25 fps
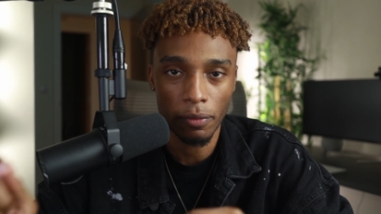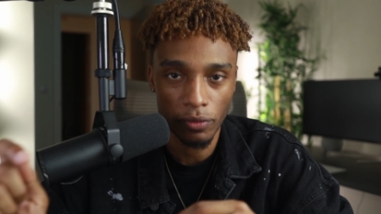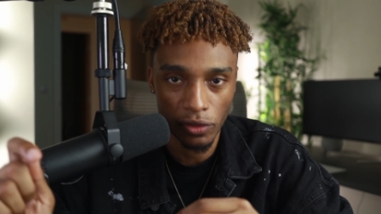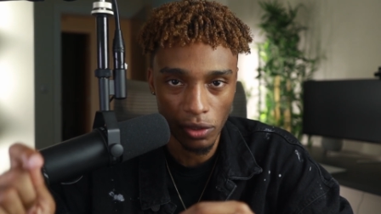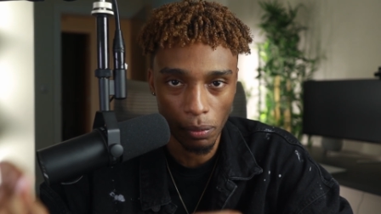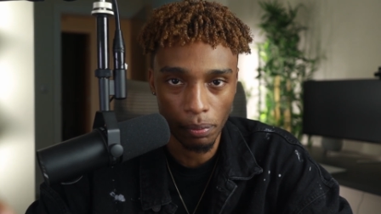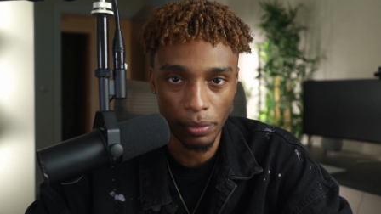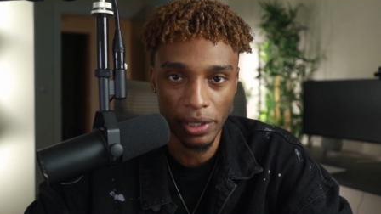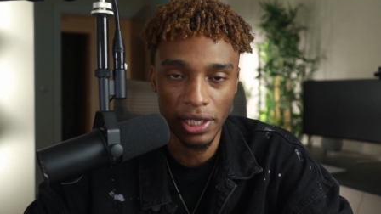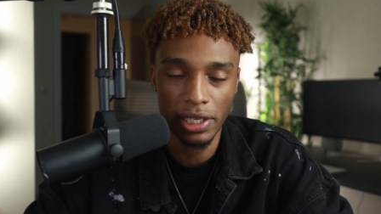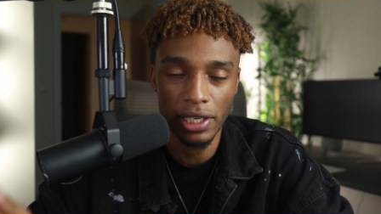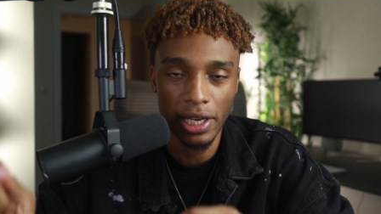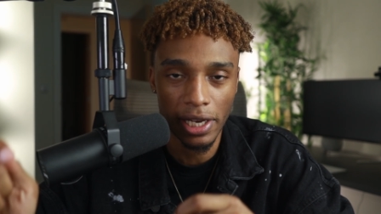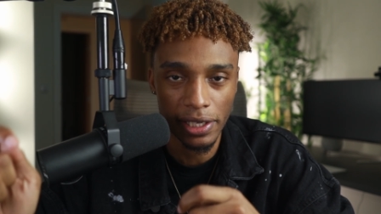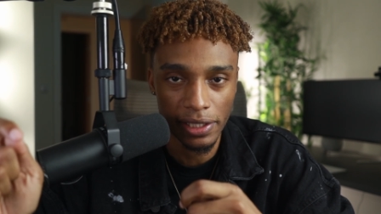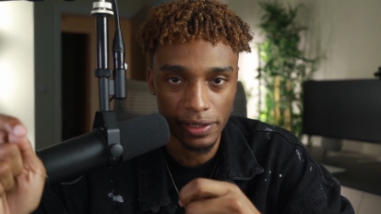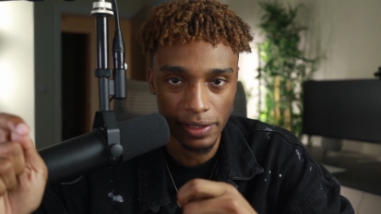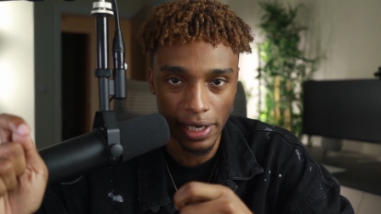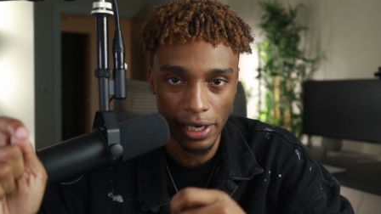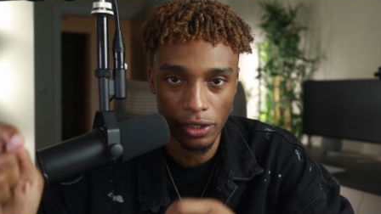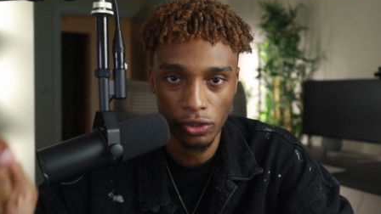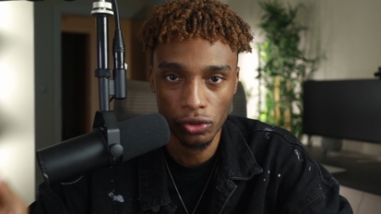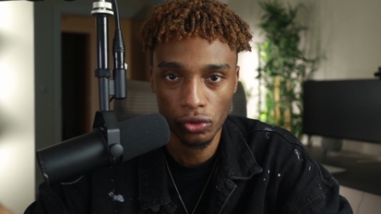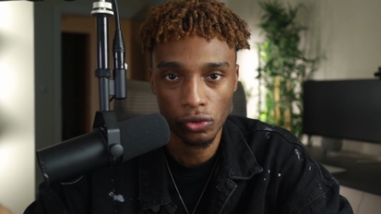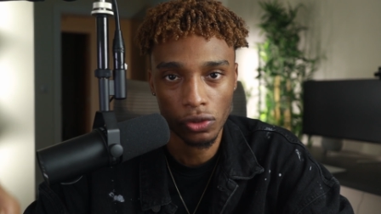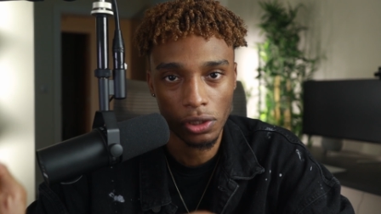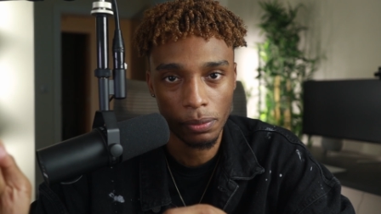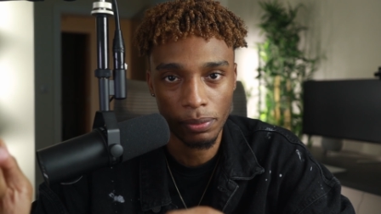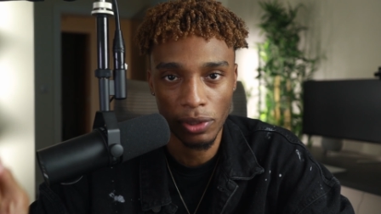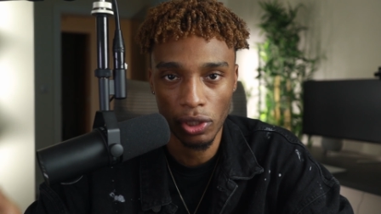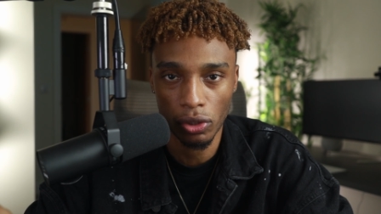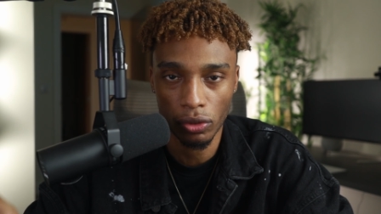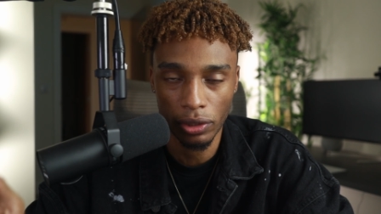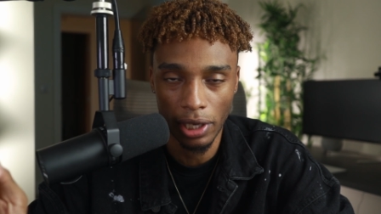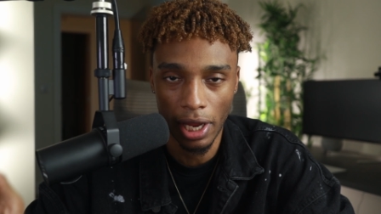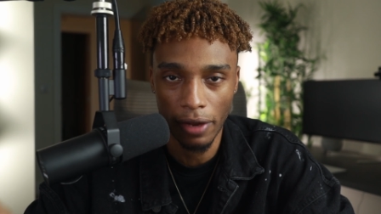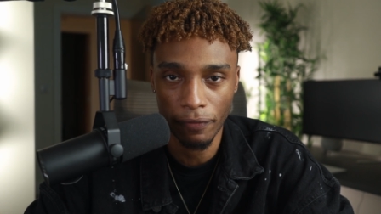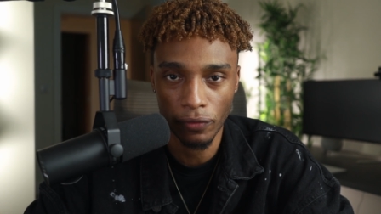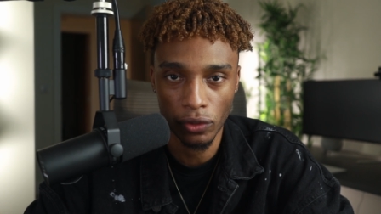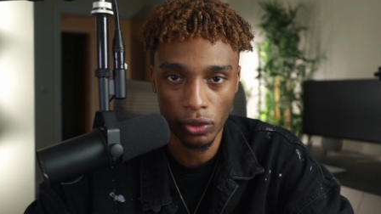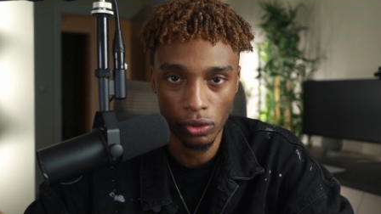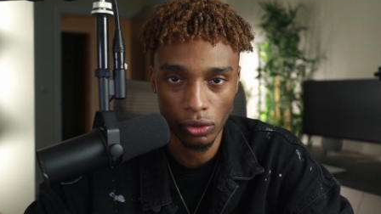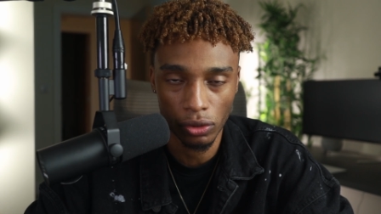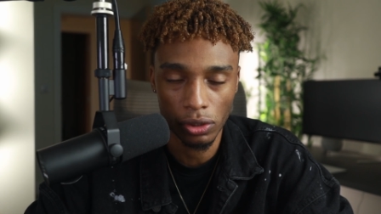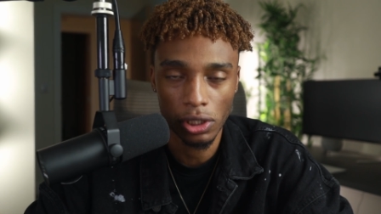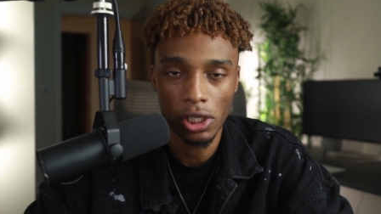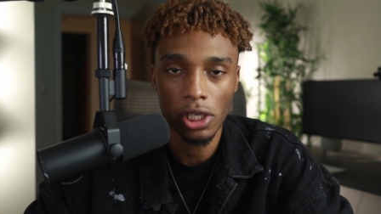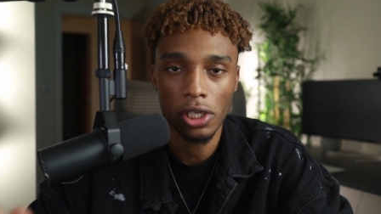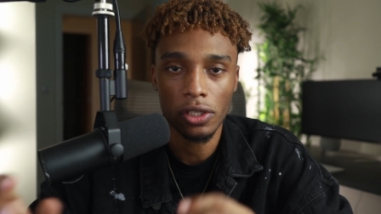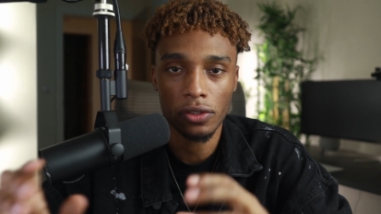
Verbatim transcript: To me, that is extremely unethical.